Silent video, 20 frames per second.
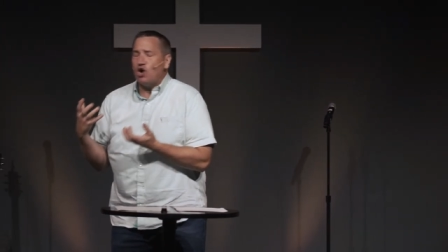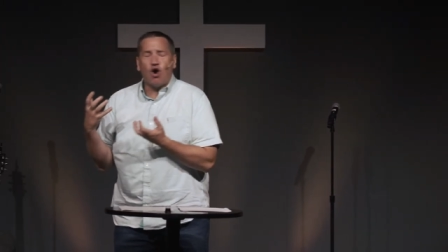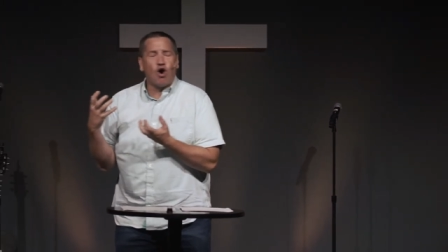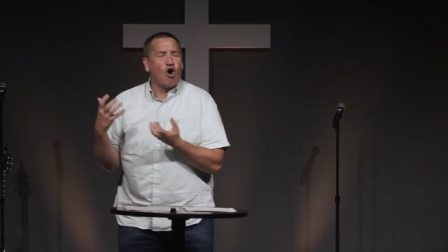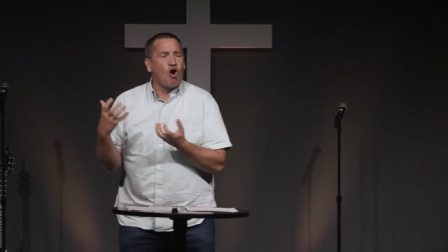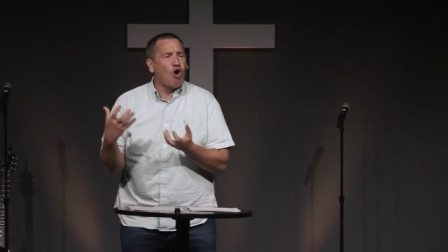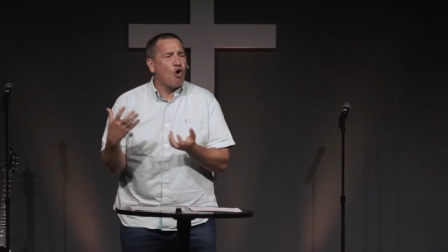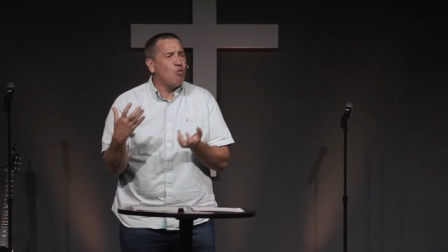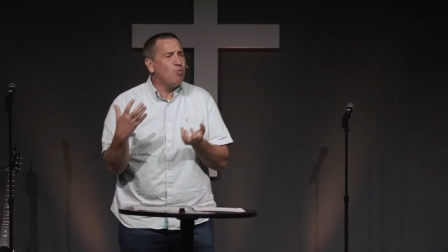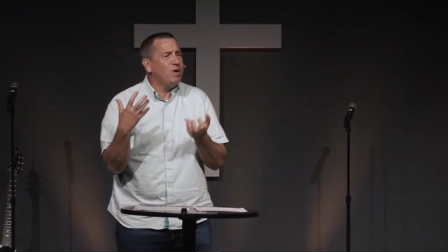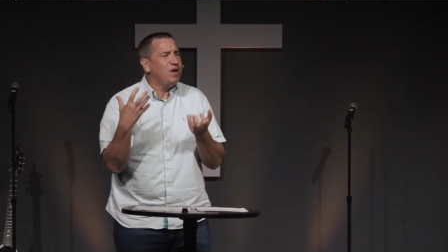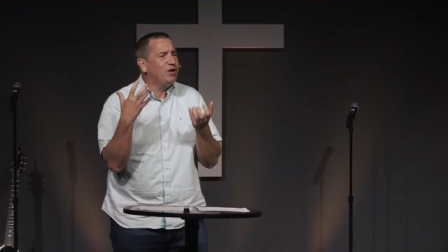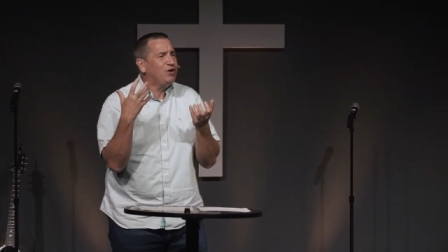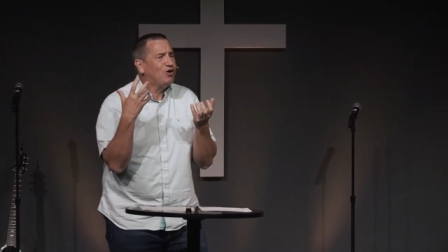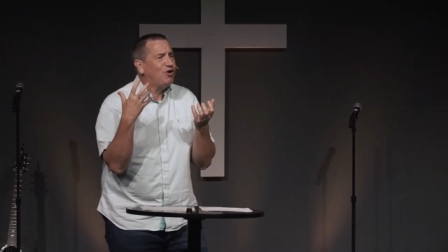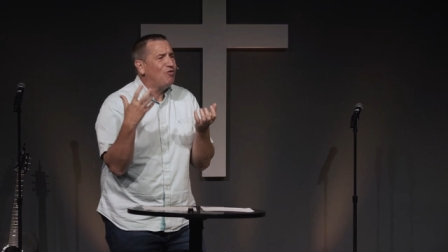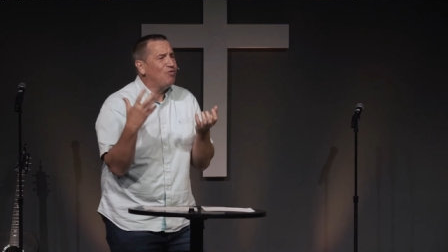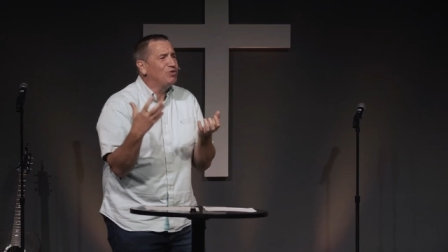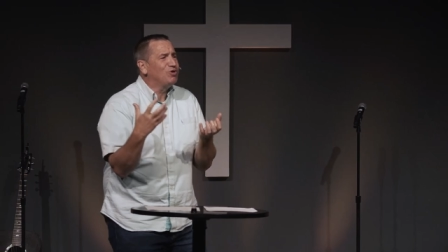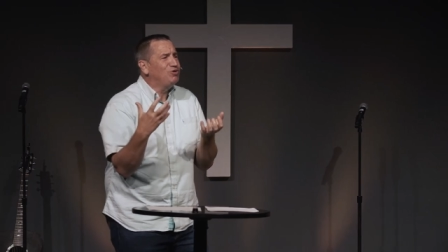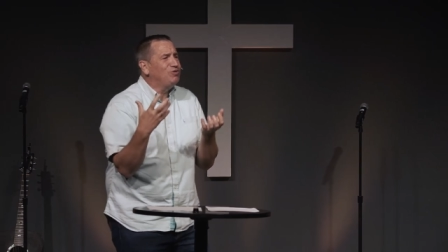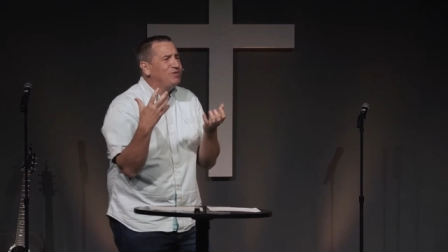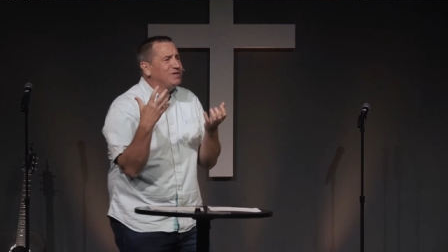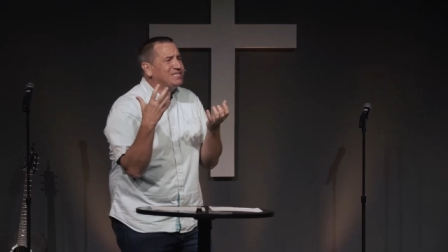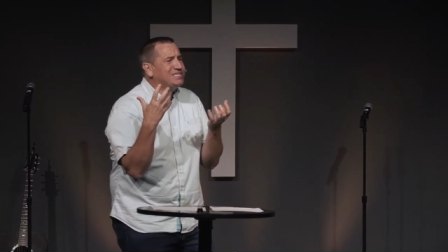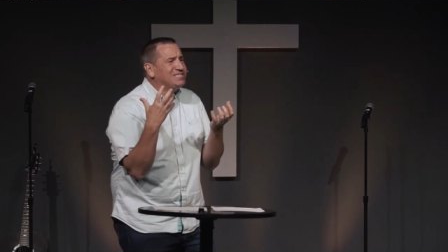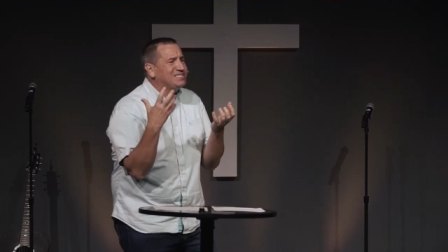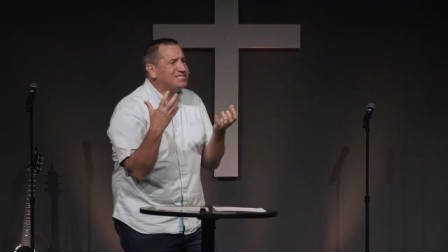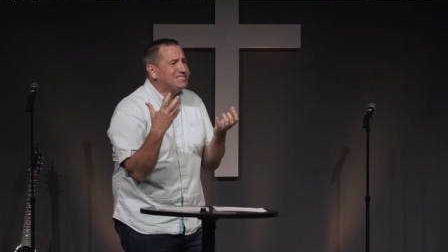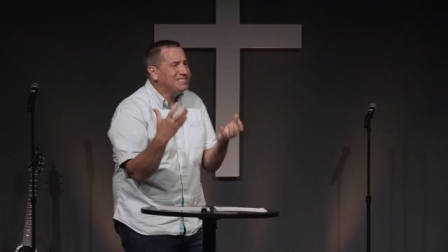Are we going to
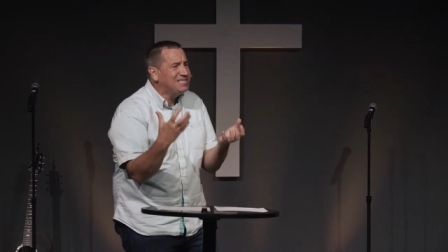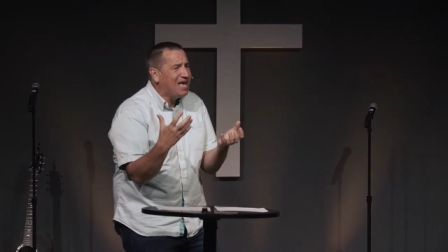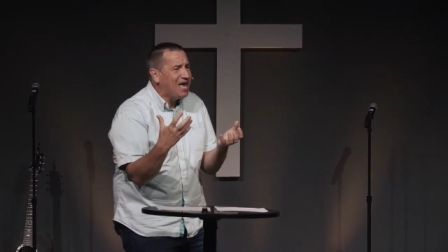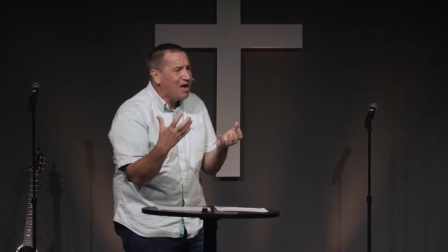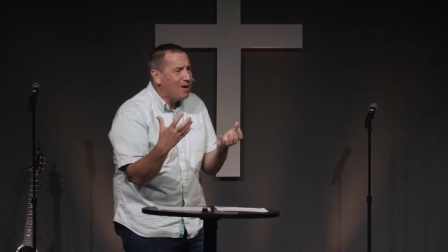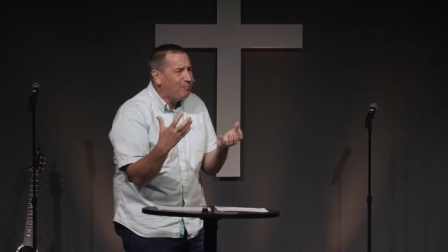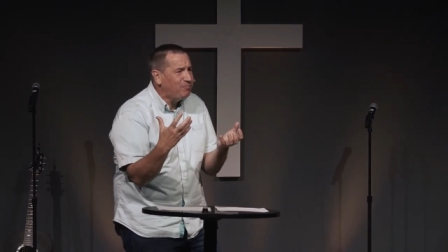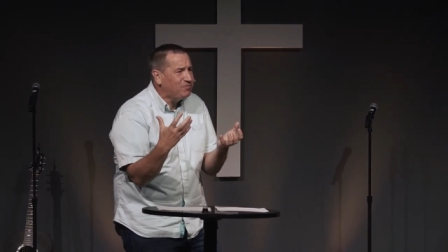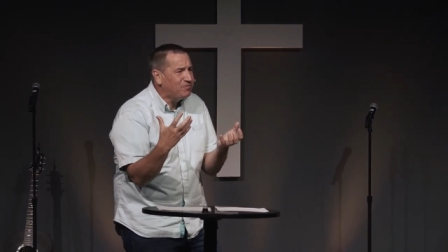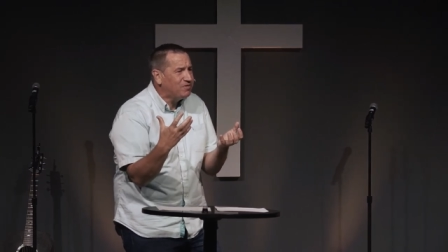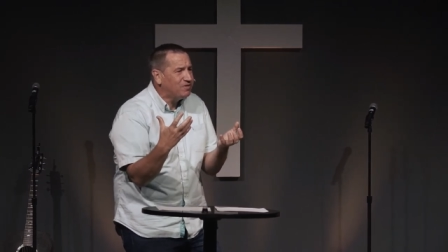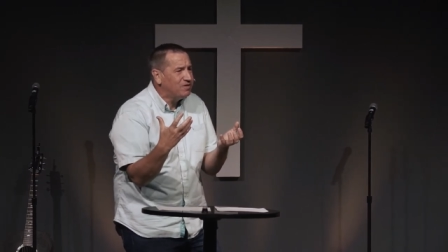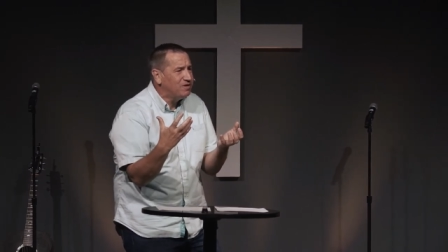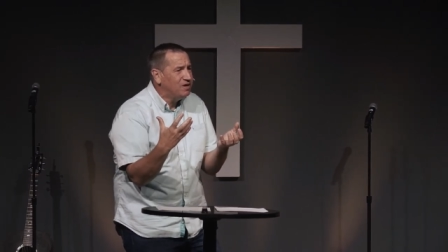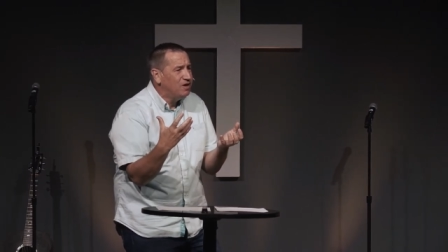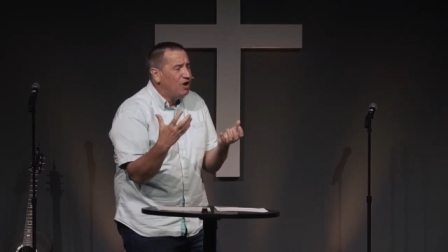accept?